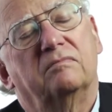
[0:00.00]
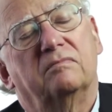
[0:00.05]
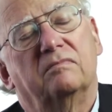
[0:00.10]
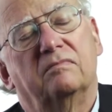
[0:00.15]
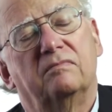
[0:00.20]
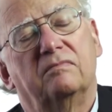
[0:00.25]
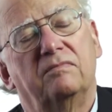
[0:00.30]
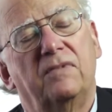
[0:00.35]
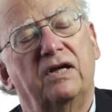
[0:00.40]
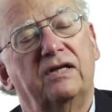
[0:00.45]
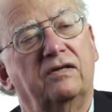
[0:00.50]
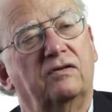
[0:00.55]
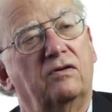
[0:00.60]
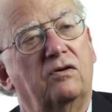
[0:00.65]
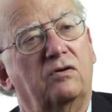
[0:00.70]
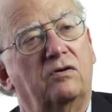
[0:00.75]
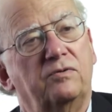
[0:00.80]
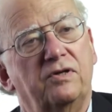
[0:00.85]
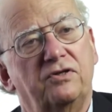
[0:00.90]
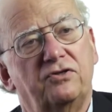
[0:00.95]
make it
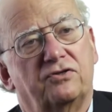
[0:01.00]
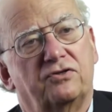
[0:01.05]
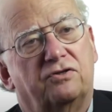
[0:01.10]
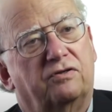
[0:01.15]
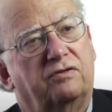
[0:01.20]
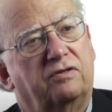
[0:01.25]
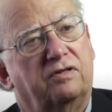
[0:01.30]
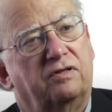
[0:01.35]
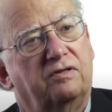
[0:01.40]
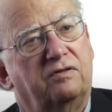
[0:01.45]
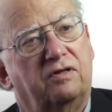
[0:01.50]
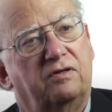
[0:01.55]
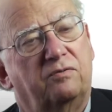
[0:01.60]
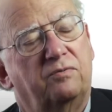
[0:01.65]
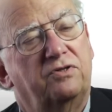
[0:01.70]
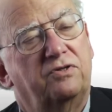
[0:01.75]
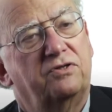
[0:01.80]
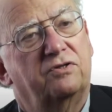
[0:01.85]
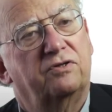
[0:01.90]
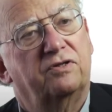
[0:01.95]
all richer, a
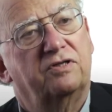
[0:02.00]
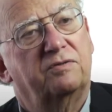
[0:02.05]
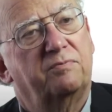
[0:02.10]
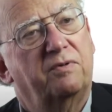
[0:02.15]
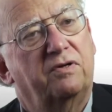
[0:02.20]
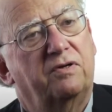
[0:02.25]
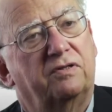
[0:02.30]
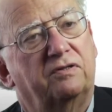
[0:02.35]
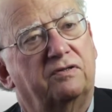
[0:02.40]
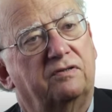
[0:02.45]
richer experience.